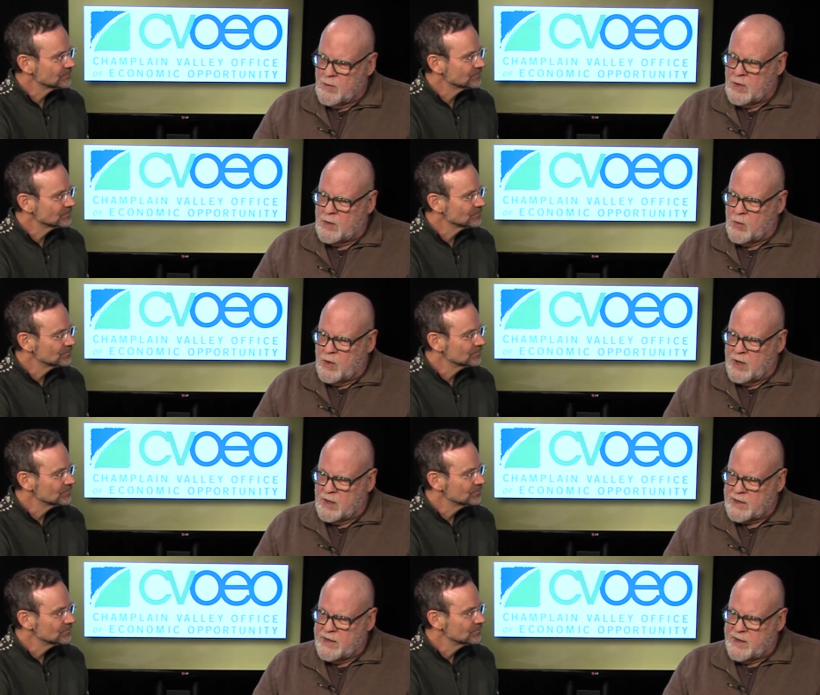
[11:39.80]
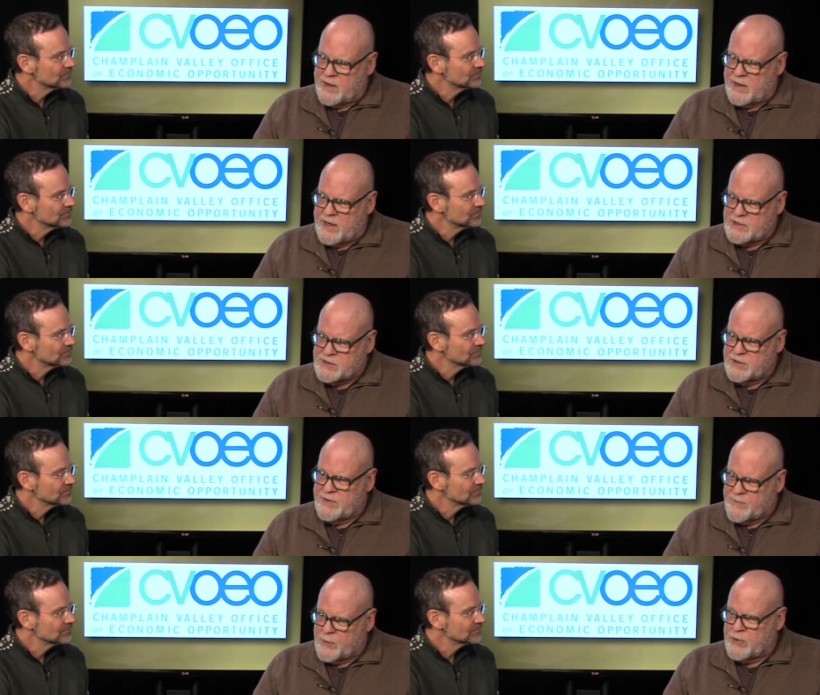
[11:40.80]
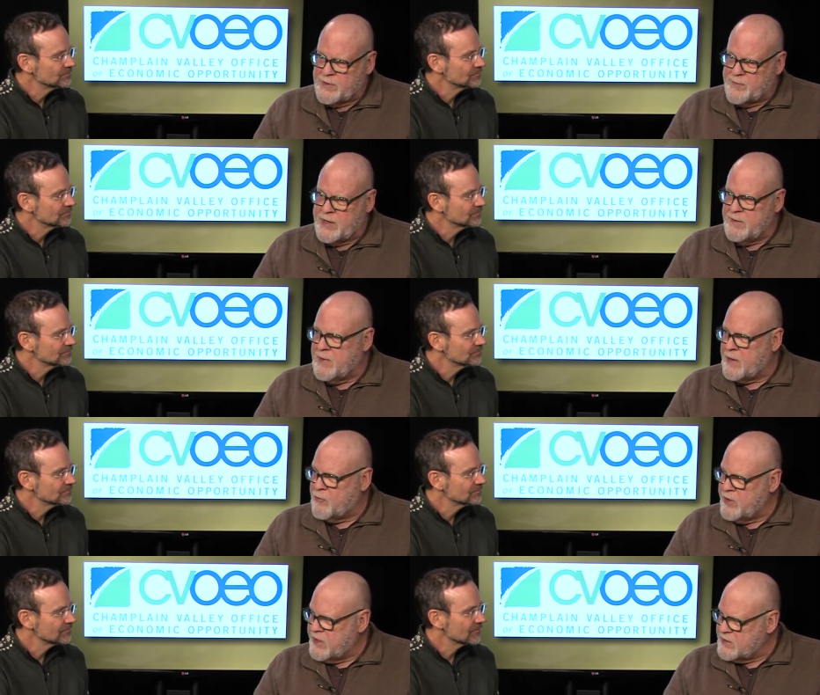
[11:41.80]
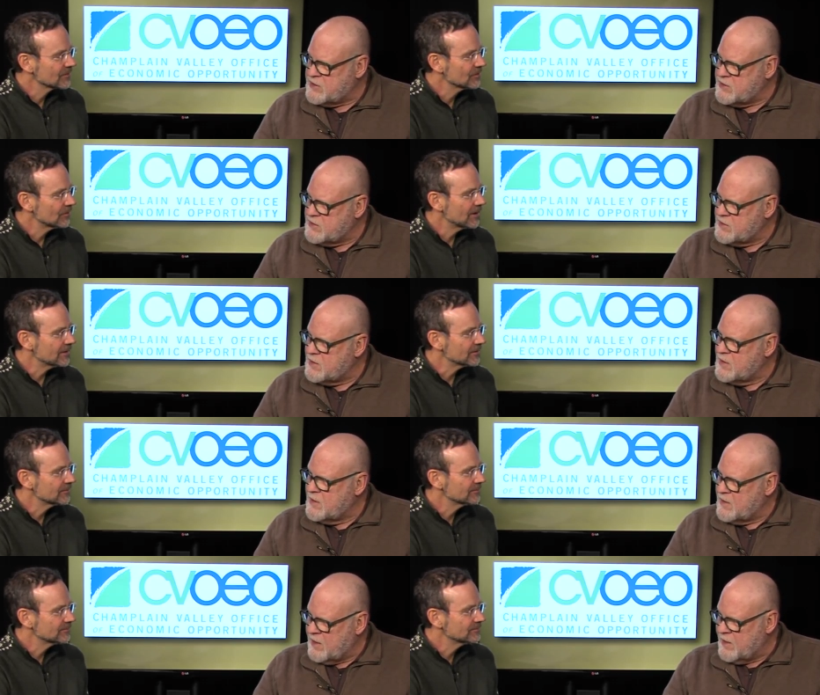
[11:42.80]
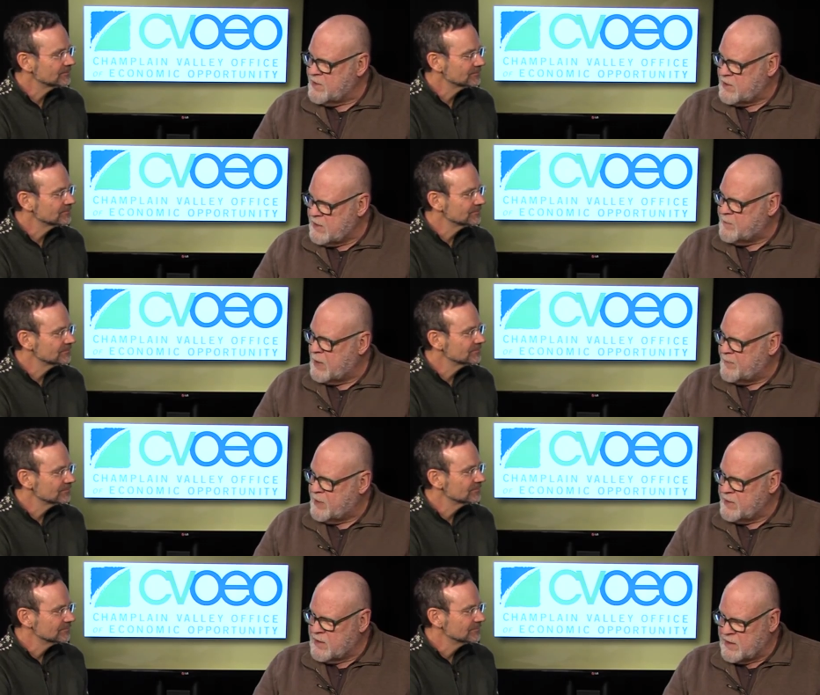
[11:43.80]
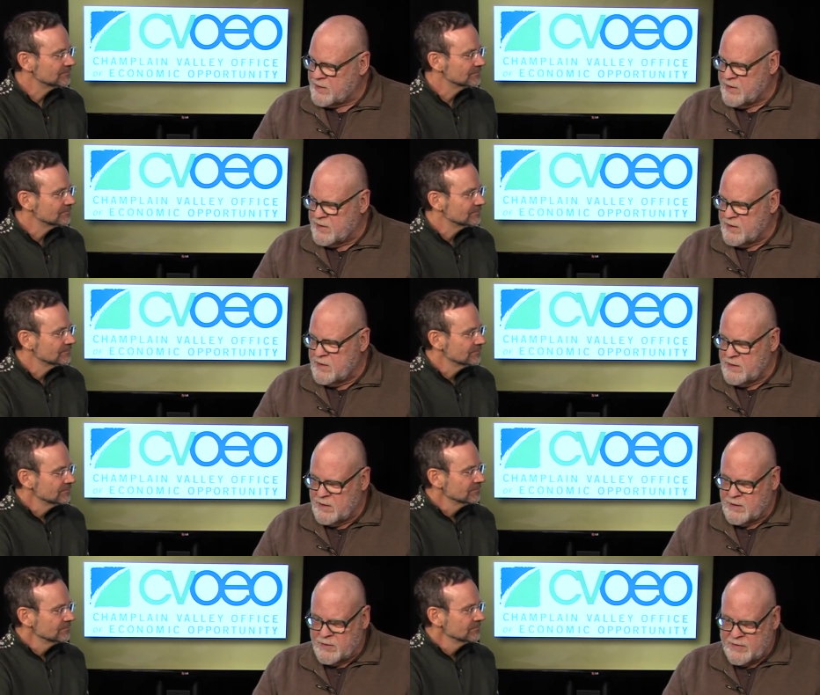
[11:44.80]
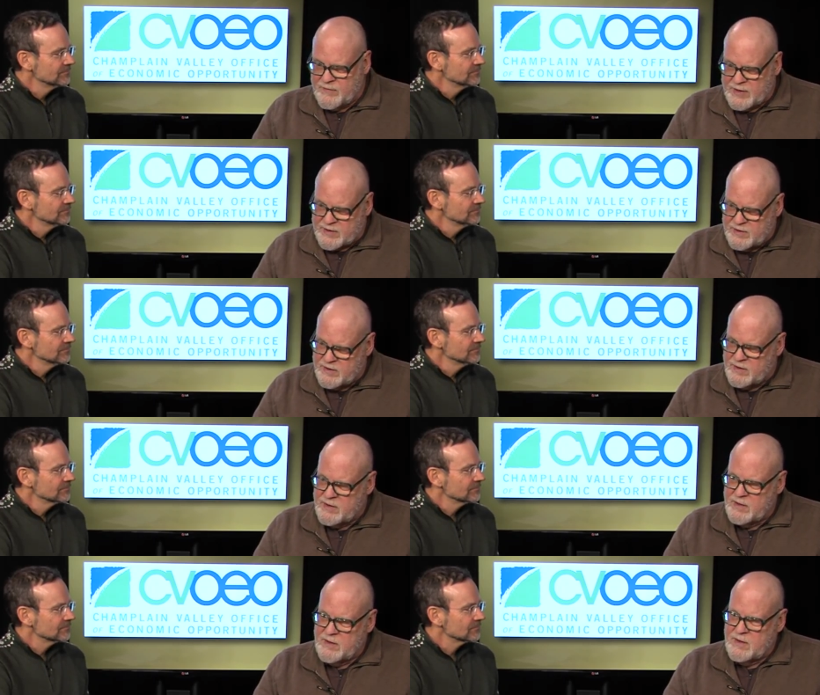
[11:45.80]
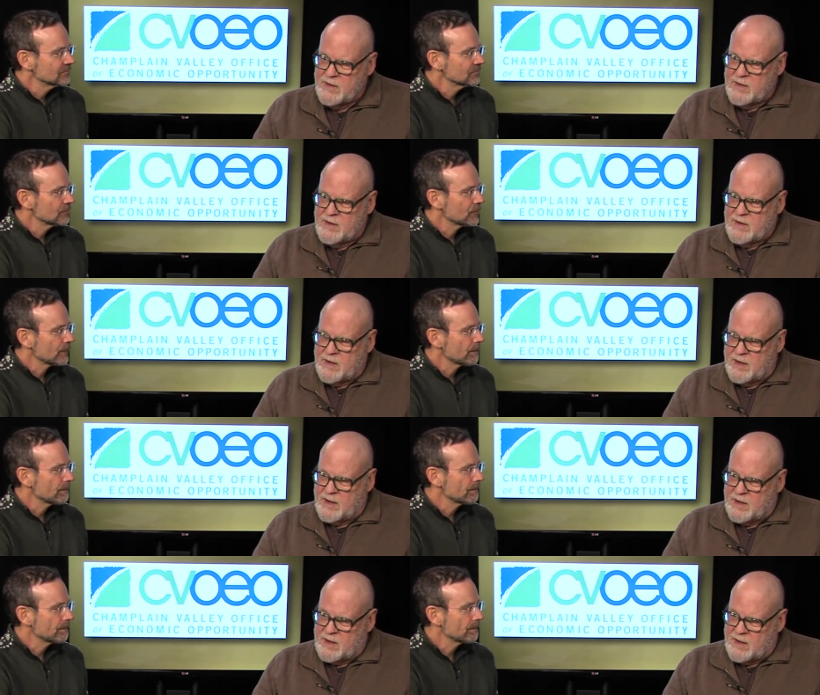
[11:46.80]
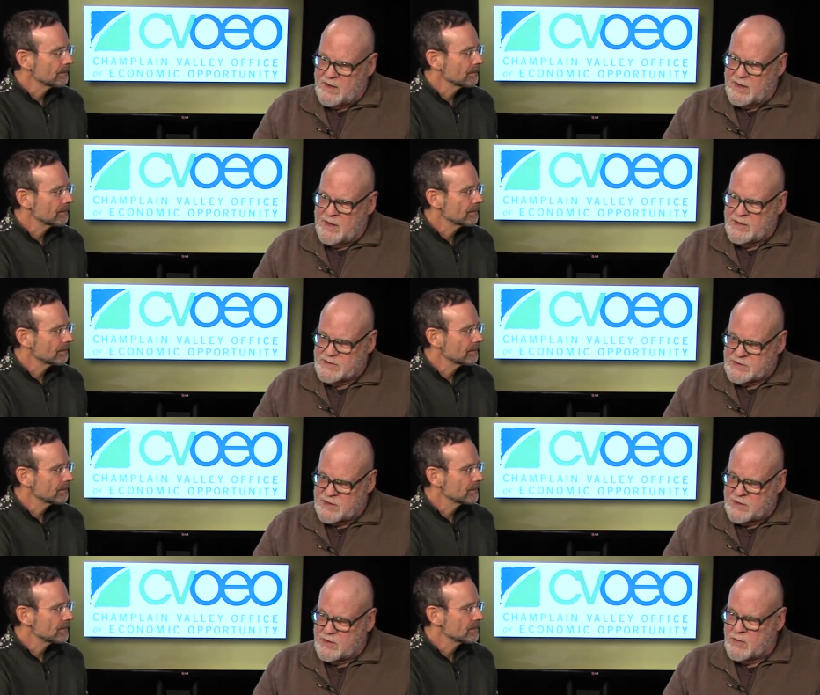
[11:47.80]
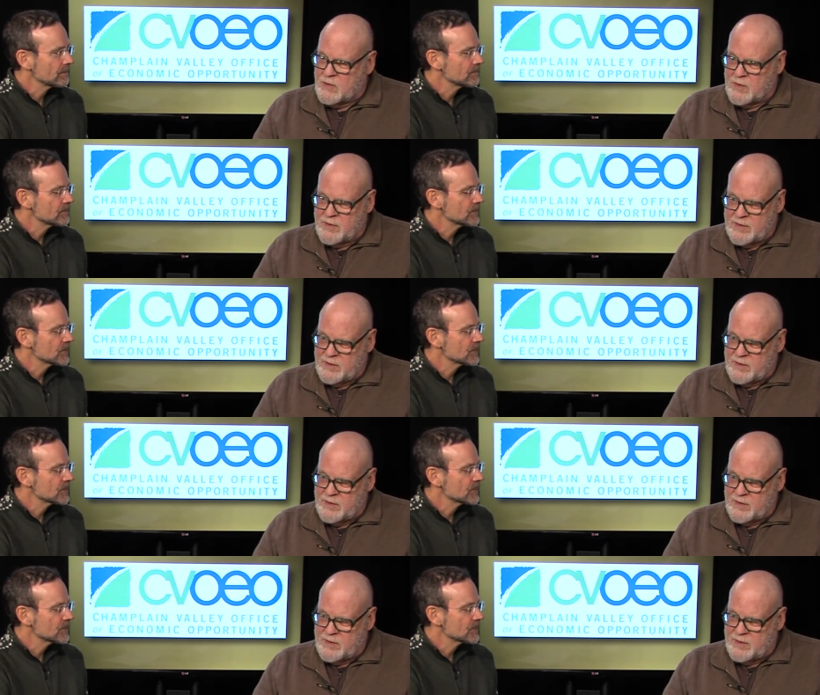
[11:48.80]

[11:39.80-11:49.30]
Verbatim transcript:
Speaker 1: Well, where can I actually afford to pay my rent? Right. And keep up and not get you know evicted. Uh, and so